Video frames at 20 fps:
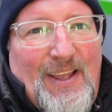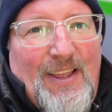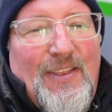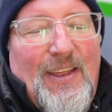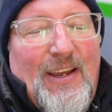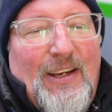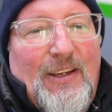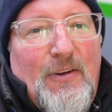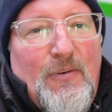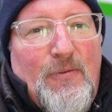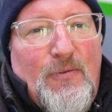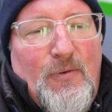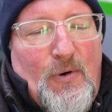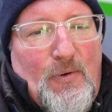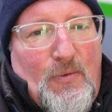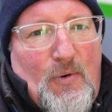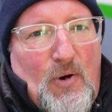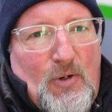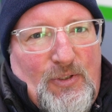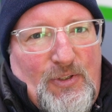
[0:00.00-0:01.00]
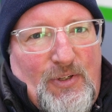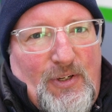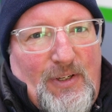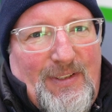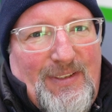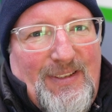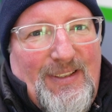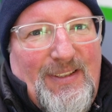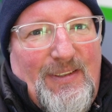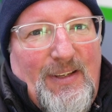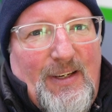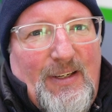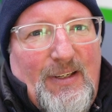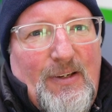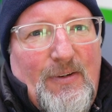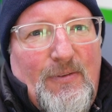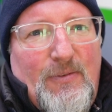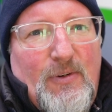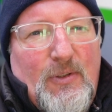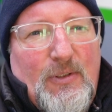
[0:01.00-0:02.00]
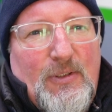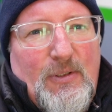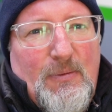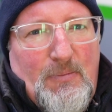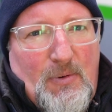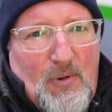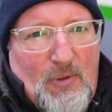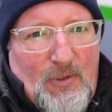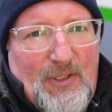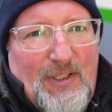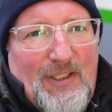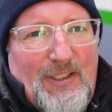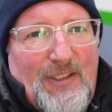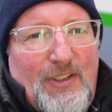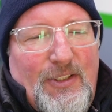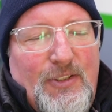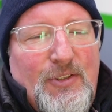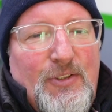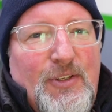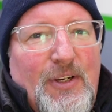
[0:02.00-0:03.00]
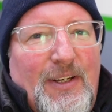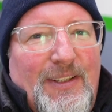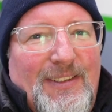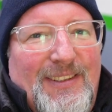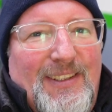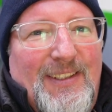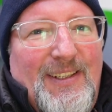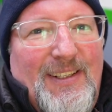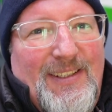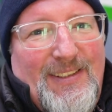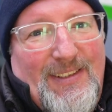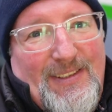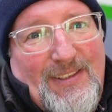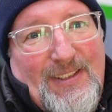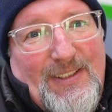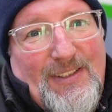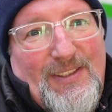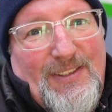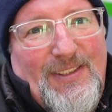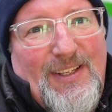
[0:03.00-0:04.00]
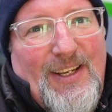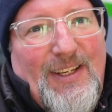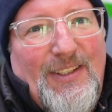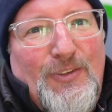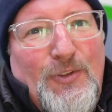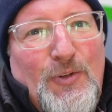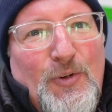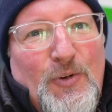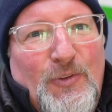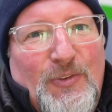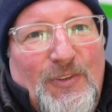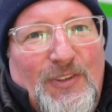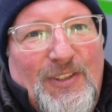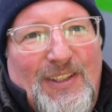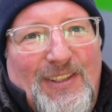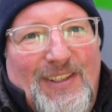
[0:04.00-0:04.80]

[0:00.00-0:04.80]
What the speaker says: Thank you for watching. Thank you for supporting this channel. And stay tuned.